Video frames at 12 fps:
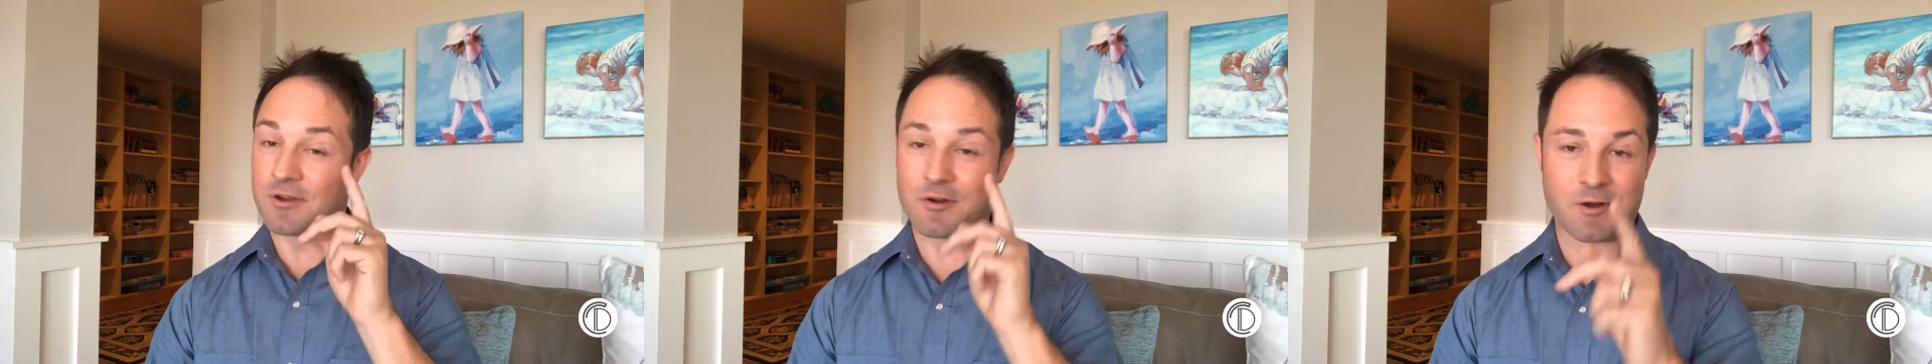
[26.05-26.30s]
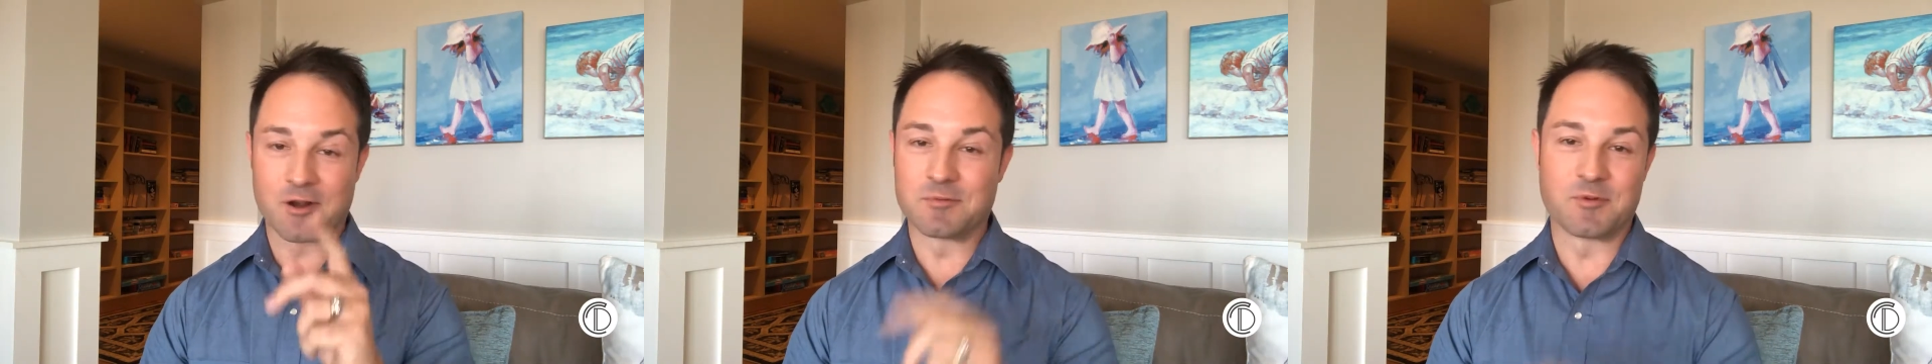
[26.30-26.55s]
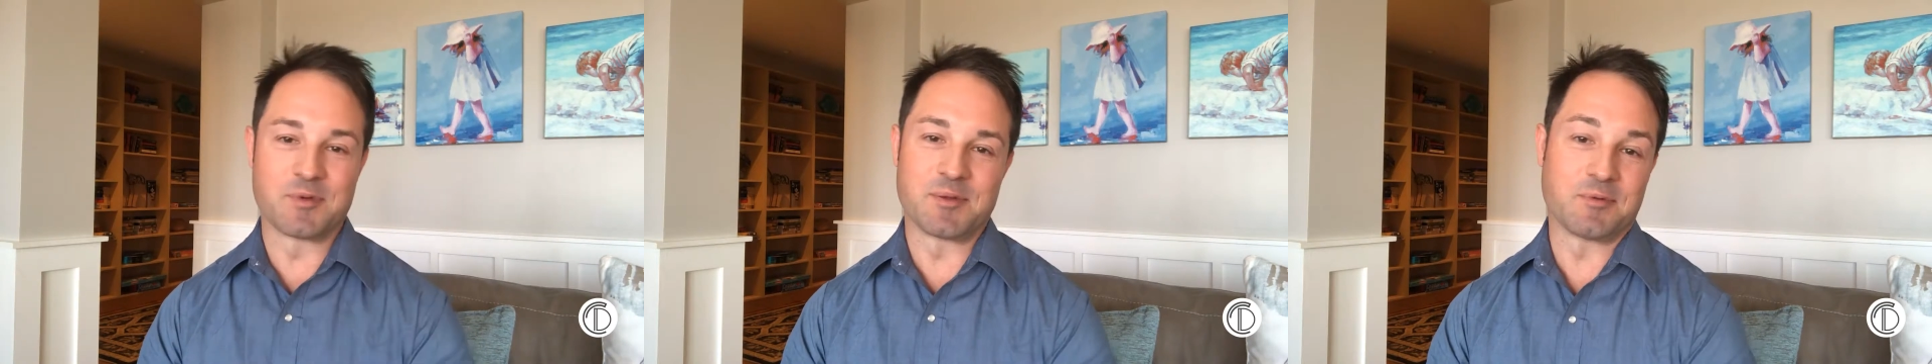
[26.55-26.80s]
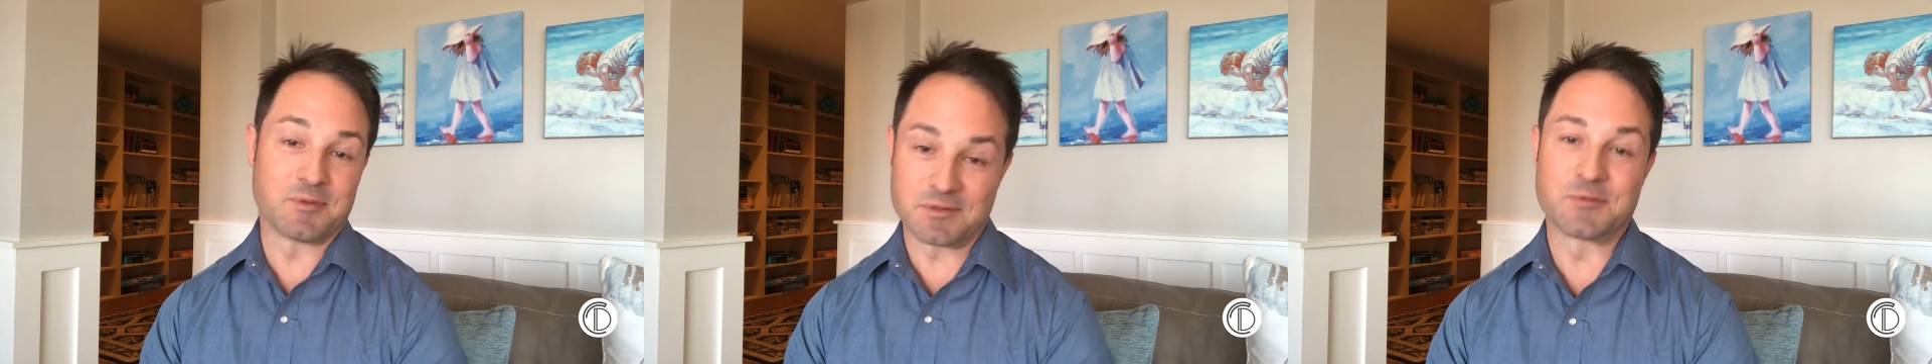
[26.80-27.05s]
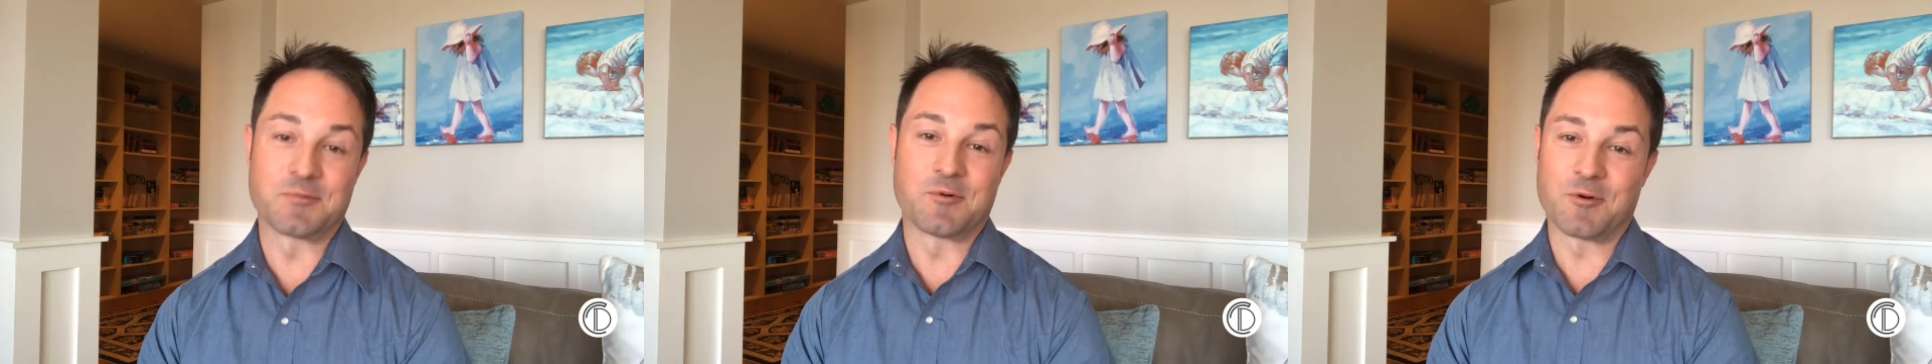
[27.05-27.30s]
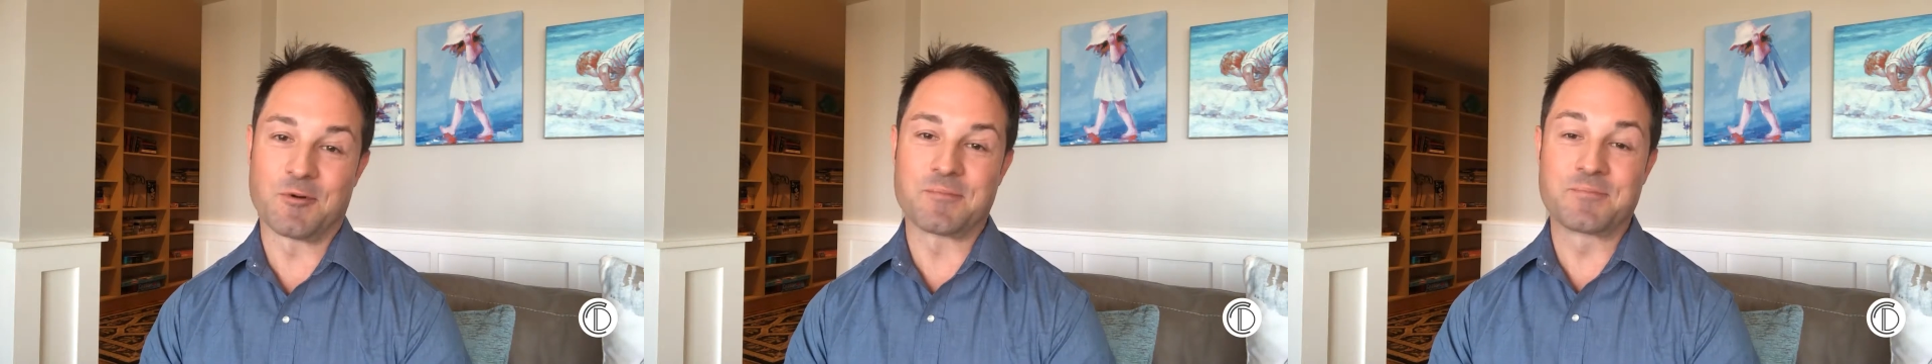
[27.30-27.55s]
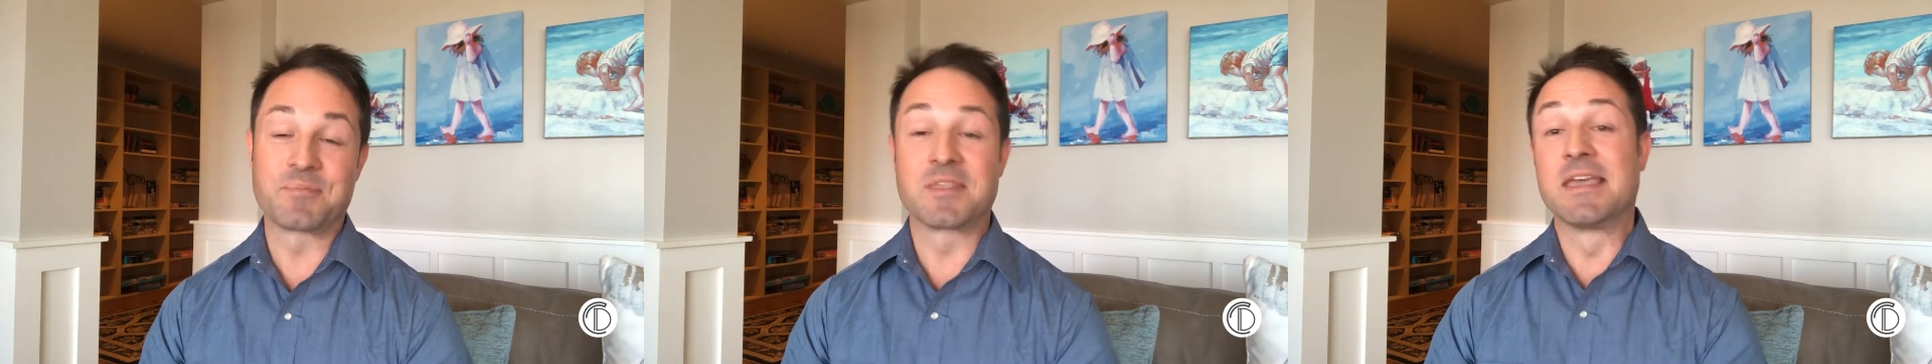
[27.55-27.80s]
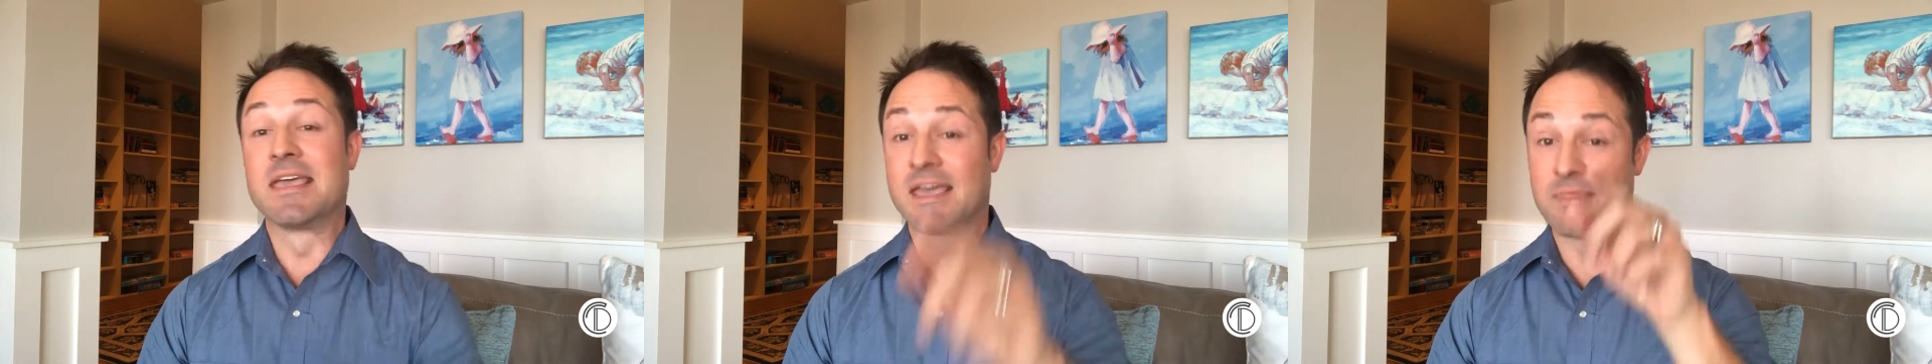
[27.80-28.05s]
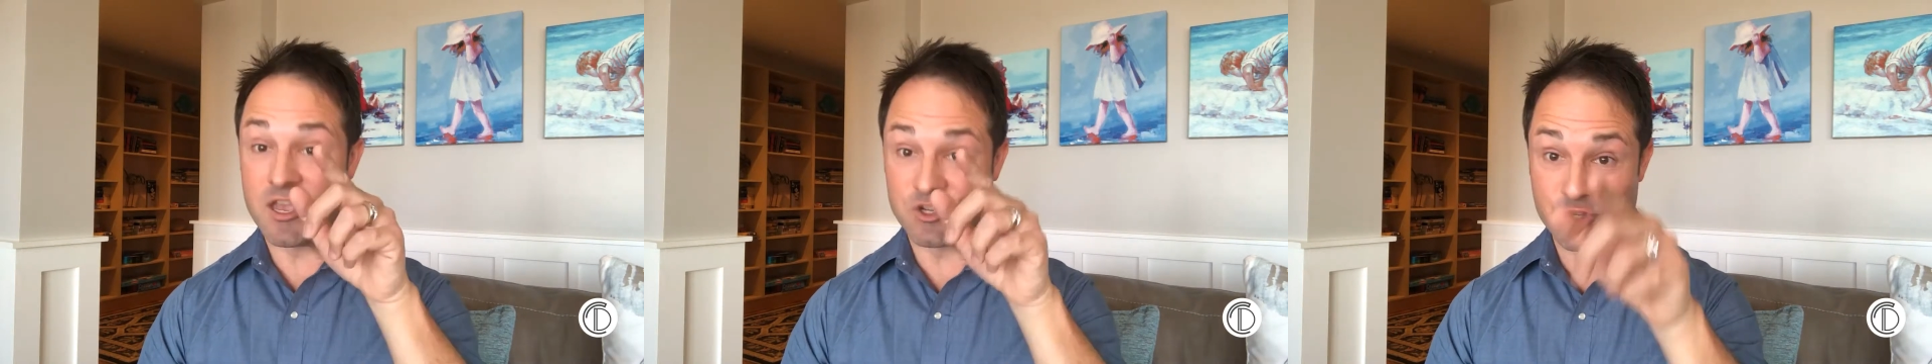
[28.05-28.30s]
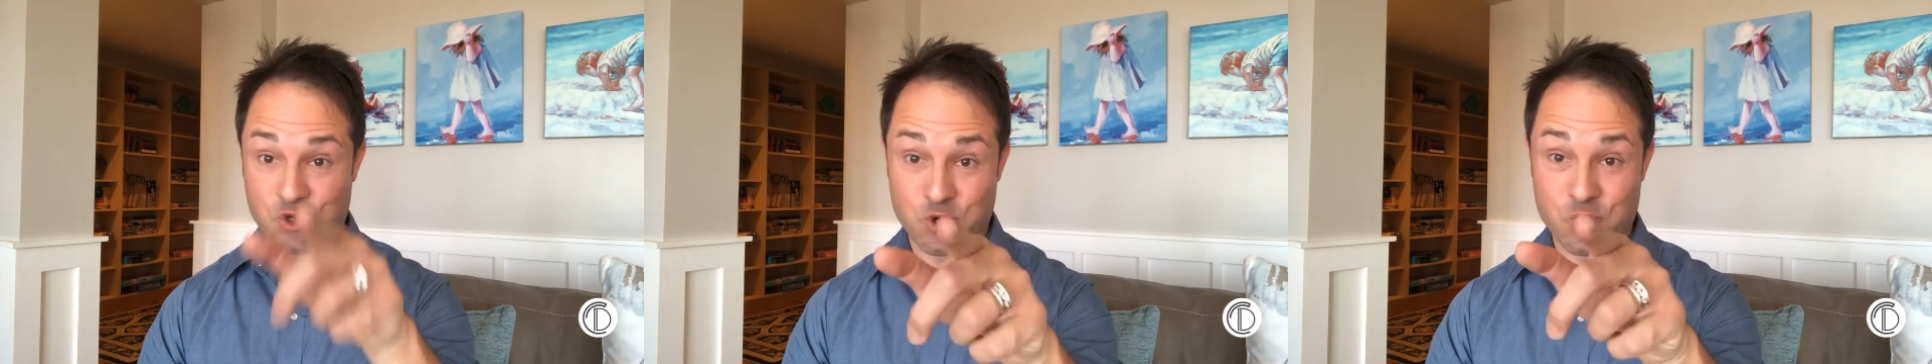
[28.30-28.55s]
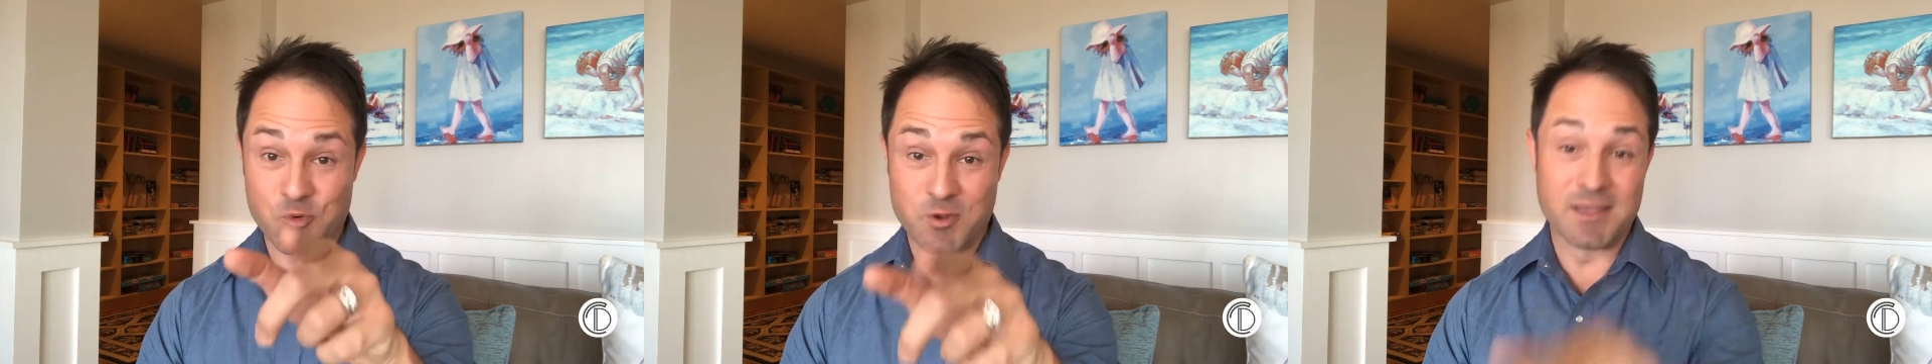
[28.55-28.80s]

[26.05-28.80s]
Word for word: incredible people in this world, and that's you.